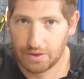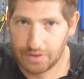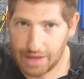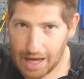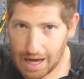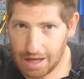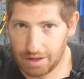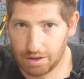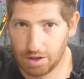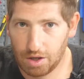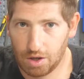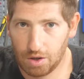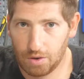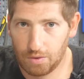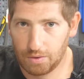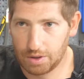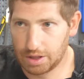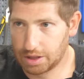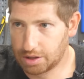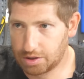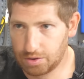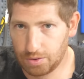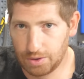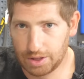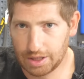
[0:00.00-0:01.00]
that low,
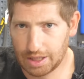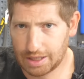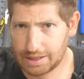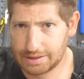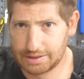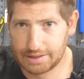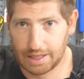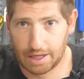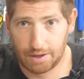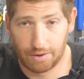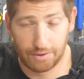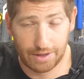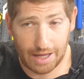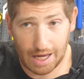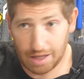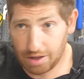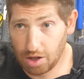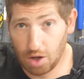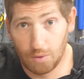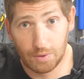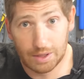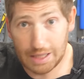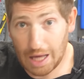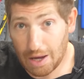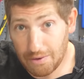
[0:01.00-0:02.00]
including a cassette, or that
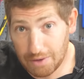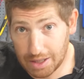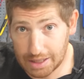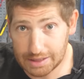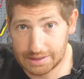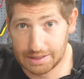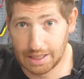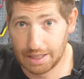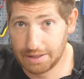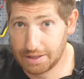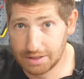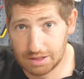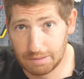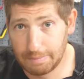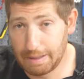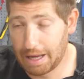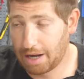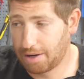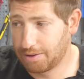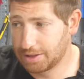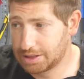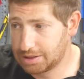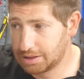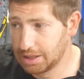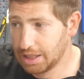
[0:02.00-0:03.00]
low without a cassette. Doesn't
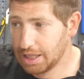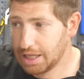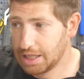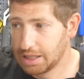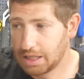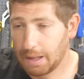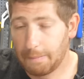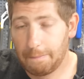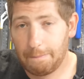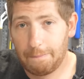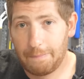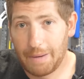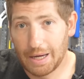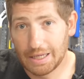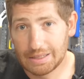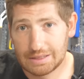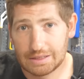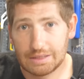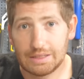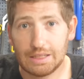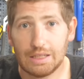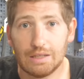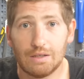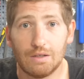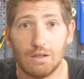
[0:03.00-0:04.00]
matter. It's the
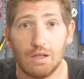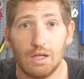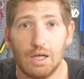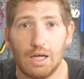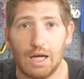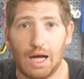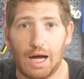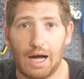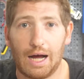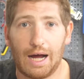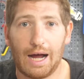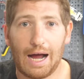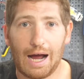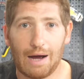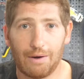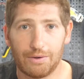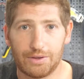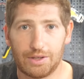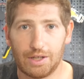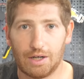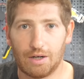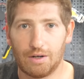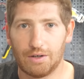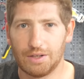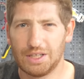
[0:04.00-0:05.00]
best deal uh,
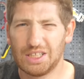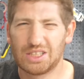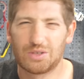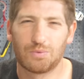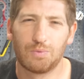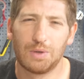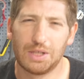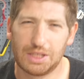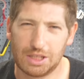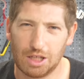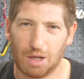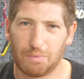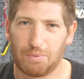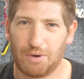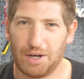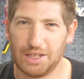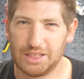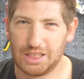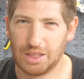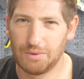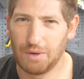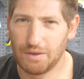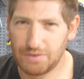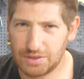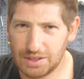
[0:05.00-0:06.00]
out there, at least retail
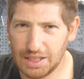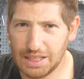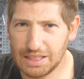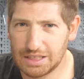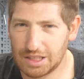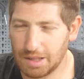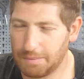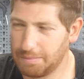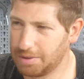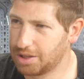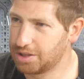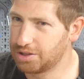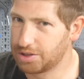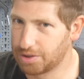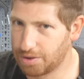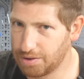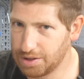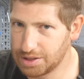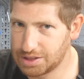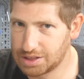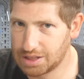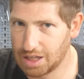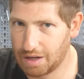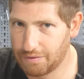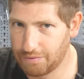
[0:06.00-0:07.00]
pricing. We've seen some
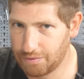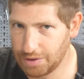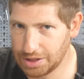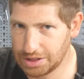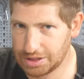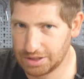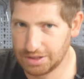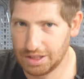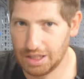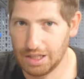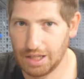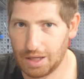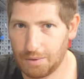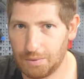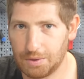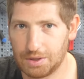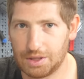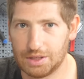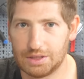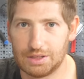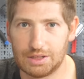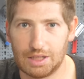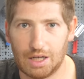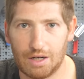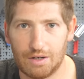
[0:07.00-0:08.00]
McLaren stuff recently, like with
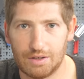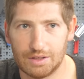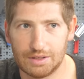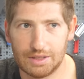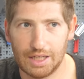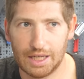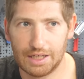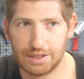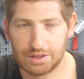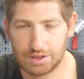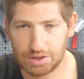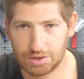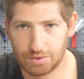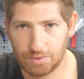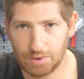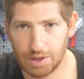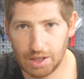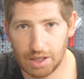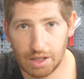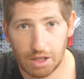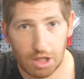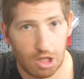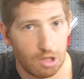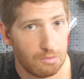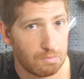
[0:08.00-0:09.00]
the Saris
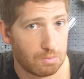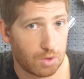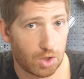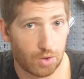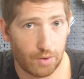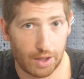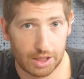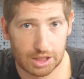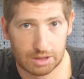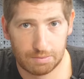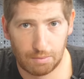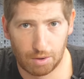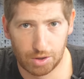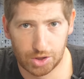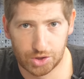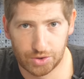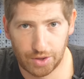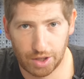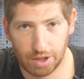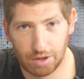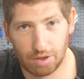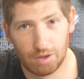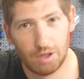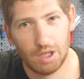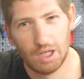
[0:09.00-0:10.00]
H3, great smart
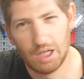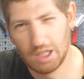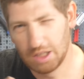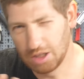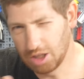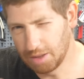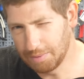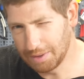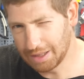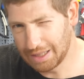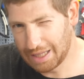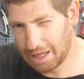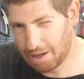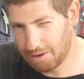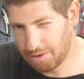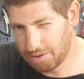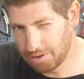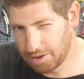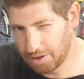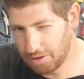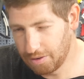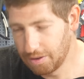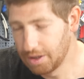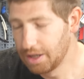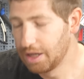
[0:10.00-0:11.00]
trainer, a little bit louder
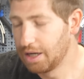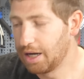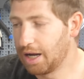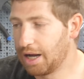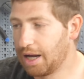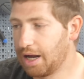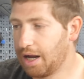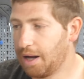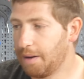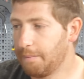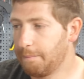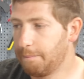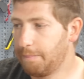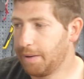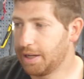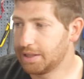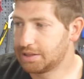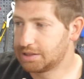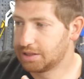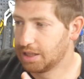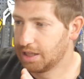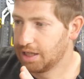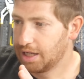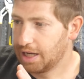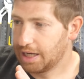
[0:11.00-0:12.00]
though. Uh,
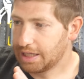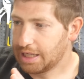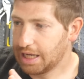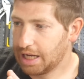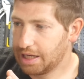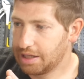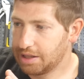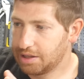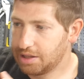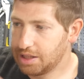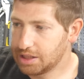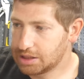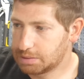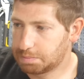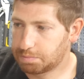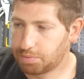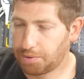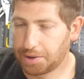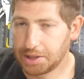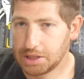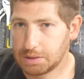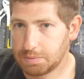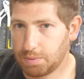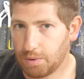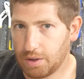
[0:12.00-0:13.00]
but again, this
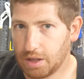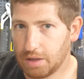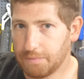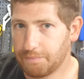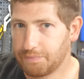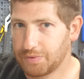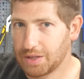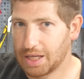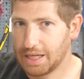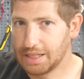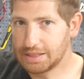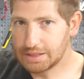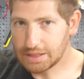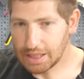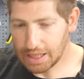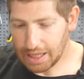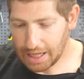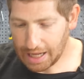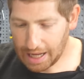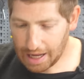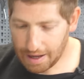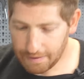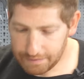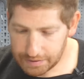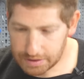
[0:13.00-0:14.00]
price point, it's going to
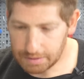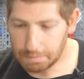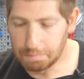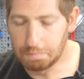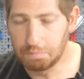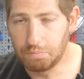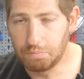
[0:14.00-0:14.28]
have some